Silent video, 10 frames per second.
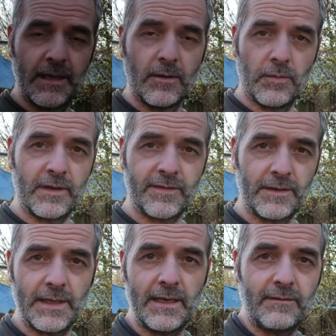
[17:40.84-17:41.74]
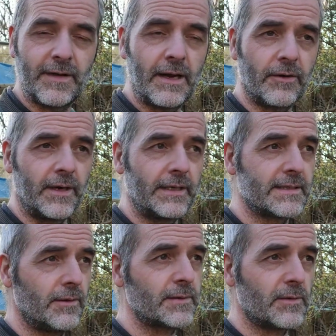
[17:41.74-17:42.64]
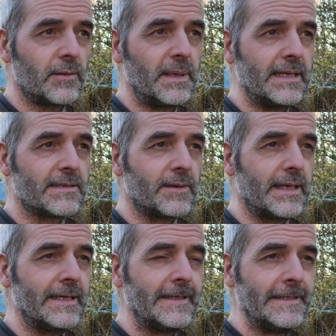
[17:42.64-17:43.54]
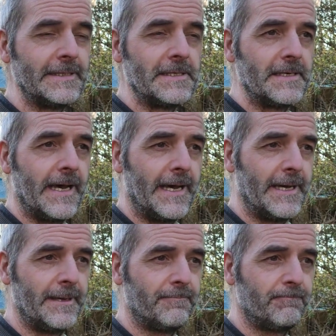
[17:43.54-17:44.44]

when I found the little flower on it, so I was quite pleased with that. I